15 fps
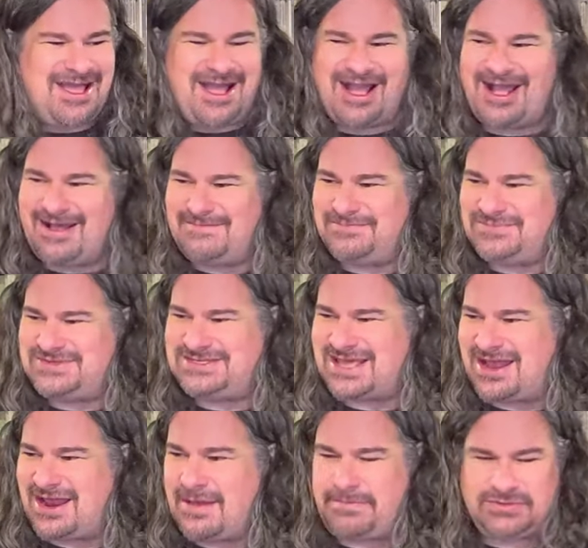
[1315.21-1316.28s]
um,
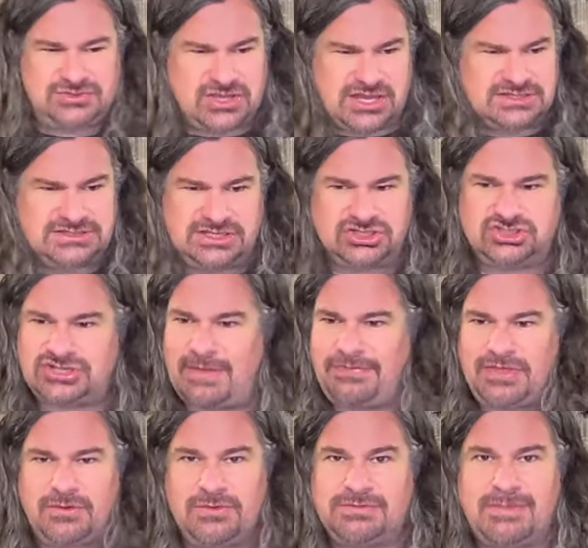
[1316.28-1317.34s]
set up is there
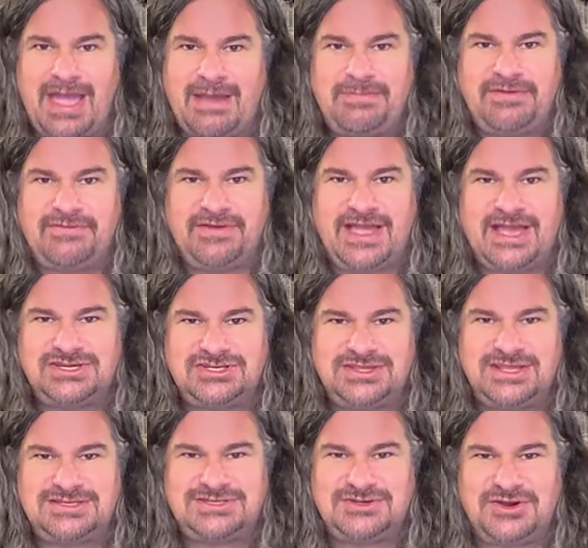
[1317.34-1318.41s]
something with my amplification
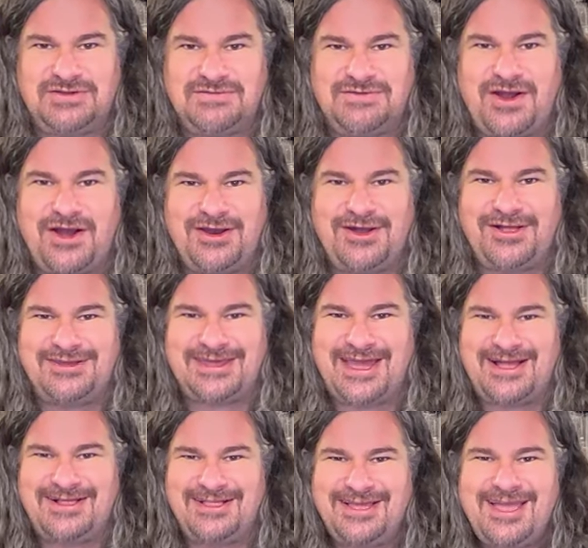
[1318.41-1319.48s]
that's sort of gone all to
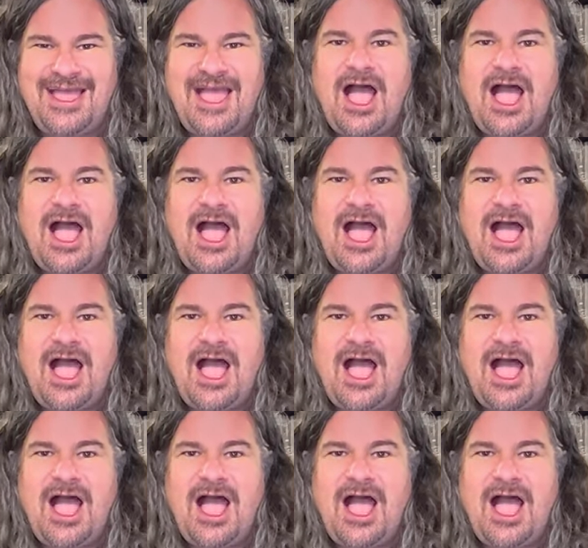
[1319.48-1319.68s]
hell